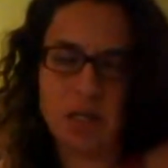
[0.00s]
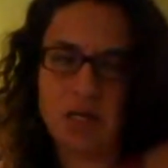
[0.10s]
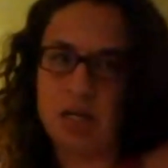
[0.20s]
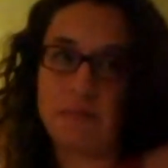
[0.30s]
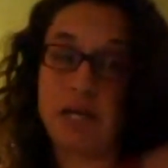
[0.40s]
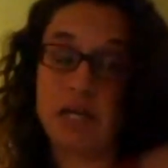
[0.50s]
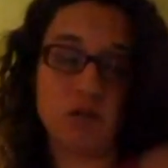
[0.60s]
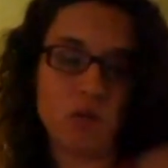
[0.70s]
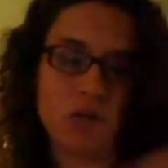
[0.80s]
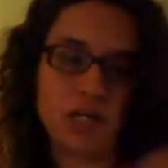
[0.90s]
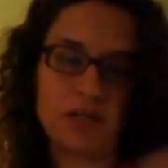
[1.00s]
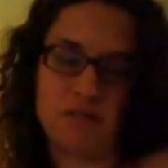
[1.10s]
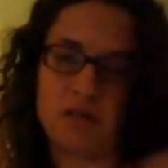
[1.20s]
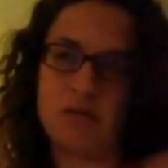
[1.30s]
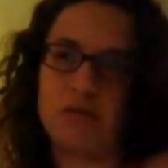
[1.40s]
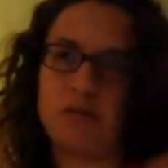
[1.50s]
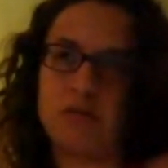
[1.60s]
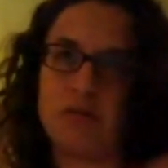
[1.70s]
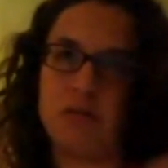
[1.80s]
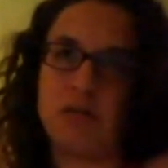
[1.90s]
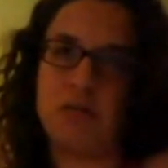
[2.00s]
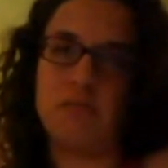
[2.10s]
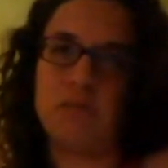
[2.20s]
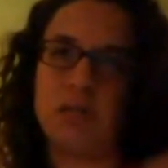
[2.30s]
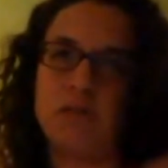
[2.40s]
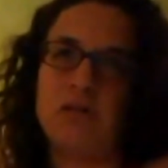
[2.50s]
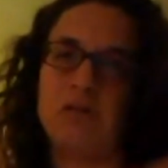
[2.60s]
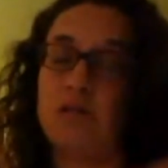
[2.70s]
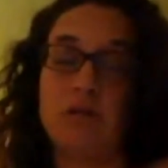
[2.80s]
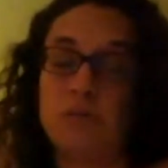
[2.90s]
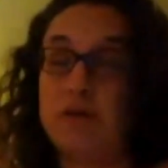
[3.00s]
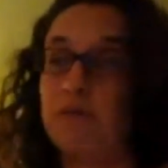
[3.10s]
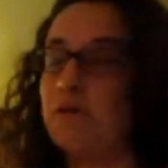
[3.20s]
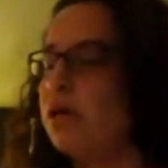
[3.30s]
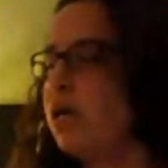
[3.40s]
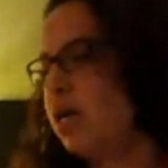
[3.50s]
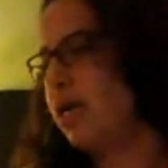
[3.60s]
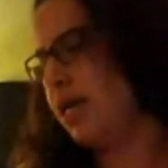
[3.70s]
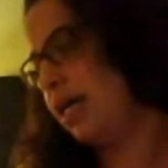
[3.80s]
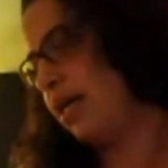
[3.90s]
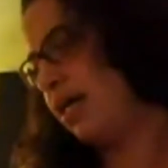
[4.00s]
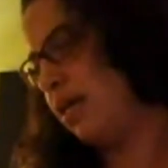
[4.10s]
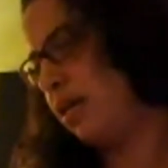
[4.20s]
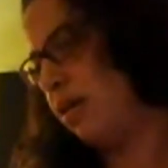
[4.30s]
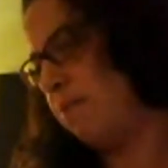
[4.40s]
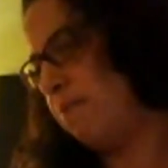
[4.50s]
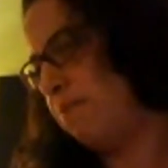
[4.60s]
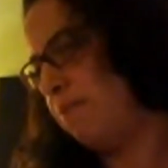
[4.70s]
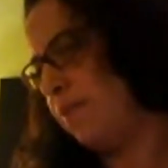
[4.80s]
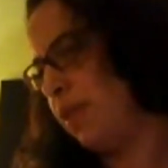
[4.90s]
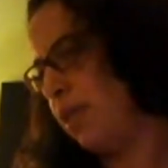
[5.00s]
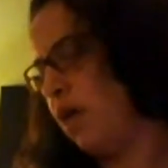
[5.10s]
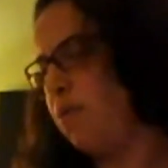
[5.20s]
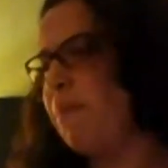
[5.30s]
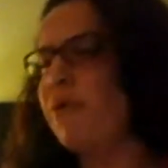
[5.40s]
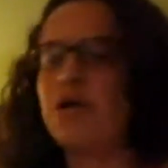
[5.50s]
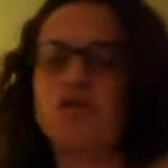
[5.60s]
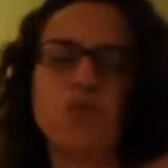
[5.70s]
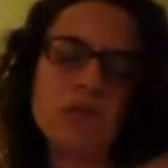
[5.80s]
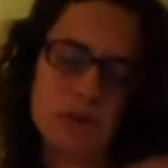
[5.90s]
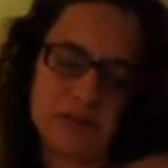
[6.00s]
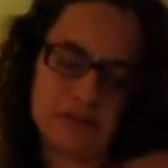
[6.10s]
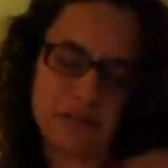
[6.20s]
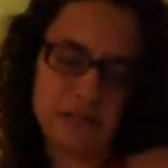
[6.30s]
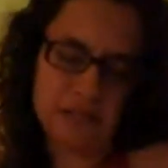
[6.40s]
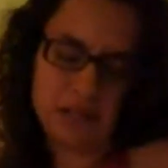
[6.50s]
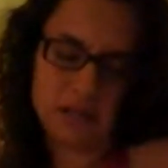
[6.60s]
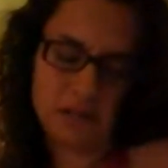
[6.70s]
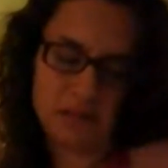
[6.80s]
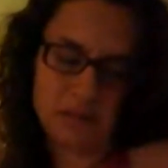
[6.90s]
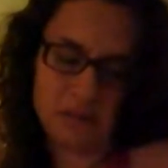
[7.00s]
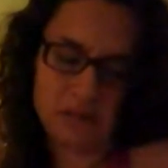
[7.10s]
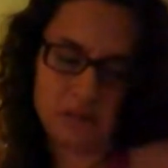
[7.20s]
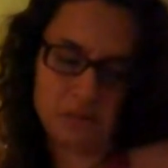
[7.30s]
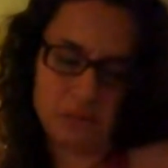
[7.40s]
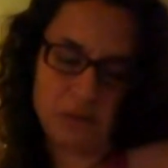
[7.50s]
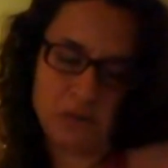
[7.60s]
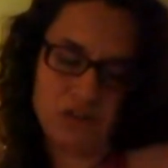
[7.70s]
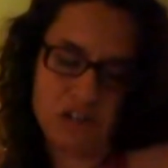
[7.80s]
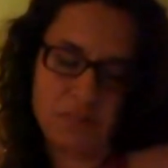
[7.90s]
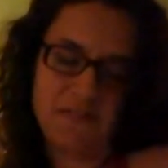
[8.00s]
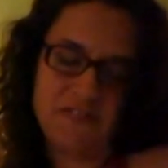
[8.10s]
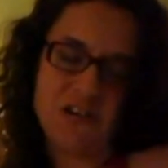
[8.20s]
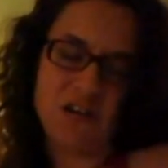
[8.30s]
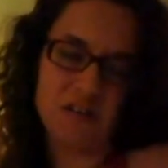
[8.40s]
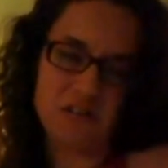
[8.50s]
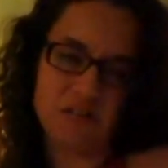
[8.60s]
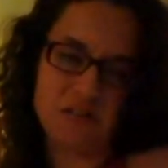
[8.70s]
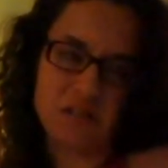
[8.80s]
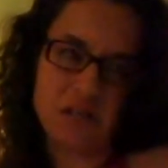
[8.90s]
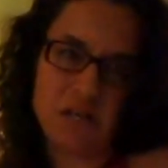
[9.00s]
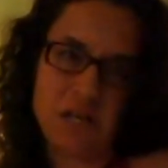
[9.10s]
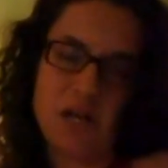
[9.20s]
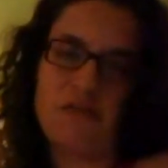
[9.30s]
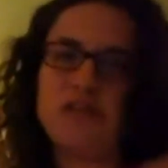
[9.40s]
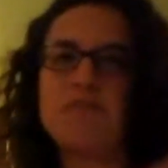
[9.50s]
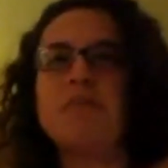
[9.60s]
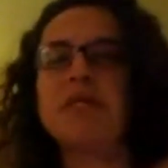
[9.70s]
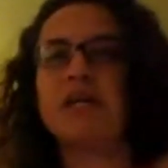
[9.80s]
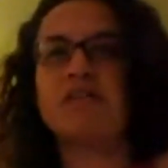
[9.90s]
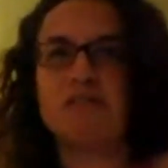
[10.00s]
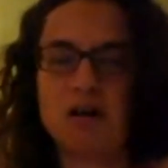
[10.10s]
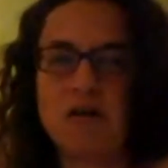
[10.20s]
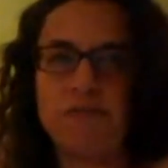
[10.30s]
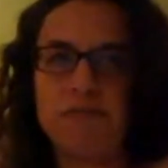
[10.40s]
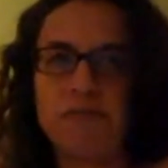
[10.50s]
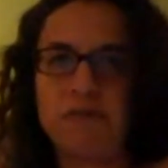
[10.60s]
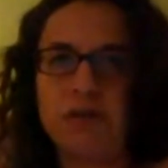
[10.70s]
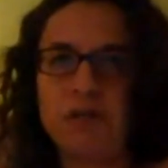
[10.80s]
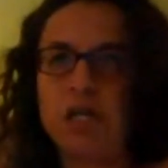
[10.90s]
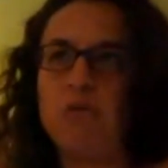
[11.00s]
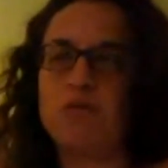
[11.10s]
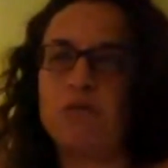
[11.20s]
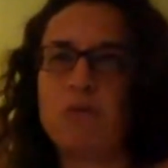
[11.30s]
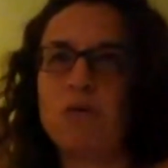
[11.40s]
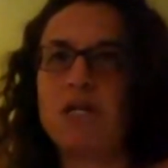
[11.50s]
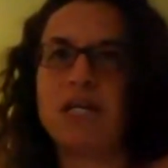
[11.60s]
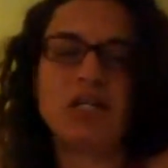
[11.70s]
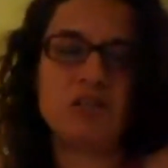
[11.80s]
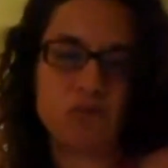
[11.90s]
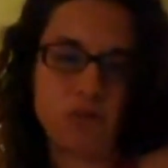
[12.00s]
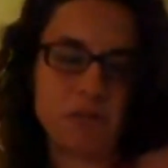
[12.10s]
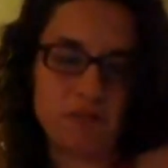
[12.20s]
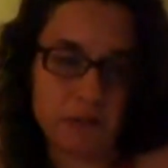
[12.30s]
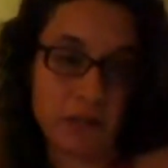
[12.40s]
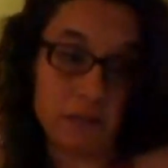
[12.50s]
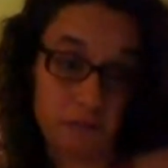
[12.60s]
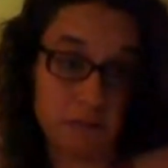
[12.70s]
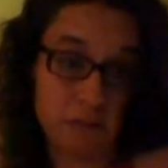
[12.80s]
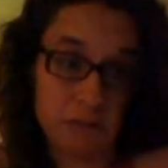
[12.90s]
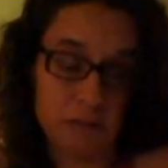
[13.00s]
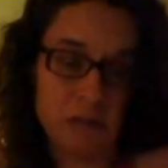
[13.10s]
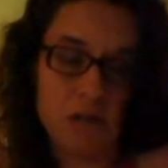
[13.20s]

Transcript: And I ignored it because I was, you know, I could have, you know, whatever. And I remember on Twitter it said that per Jamie Foxx, if Zimmerman gets off, he was promoting indiscriminate violence.